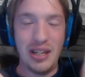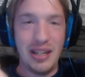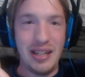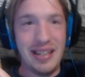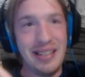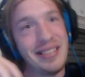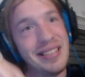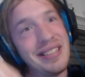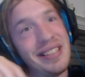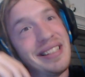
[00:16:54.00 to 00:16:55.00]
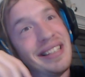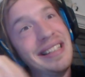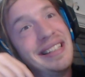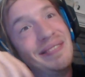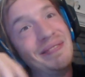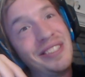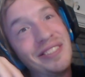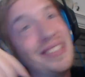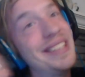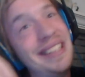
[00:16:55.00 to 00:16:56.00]
And it's just like, "I'm
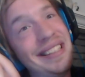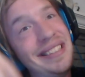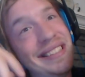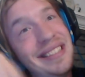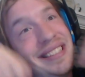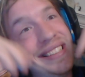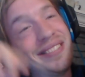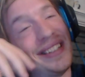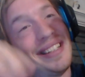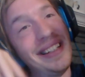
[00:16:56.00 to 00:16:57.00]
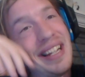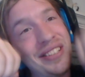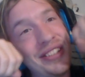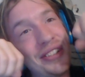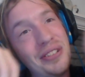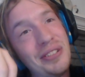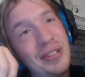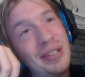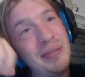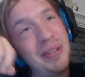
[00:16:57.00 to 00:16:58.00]
grinning eerily at you
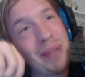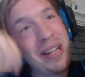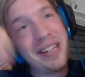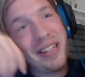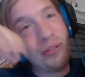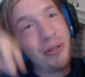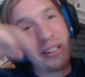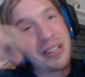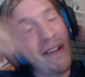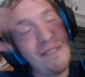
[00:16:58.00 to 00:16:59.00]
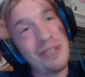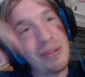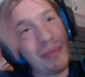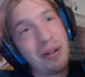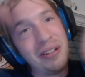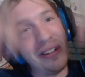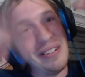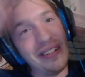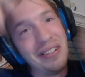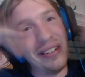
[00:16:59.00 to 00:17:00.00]
and making you
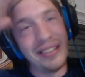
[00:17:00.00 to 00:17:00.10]
uncomfortable."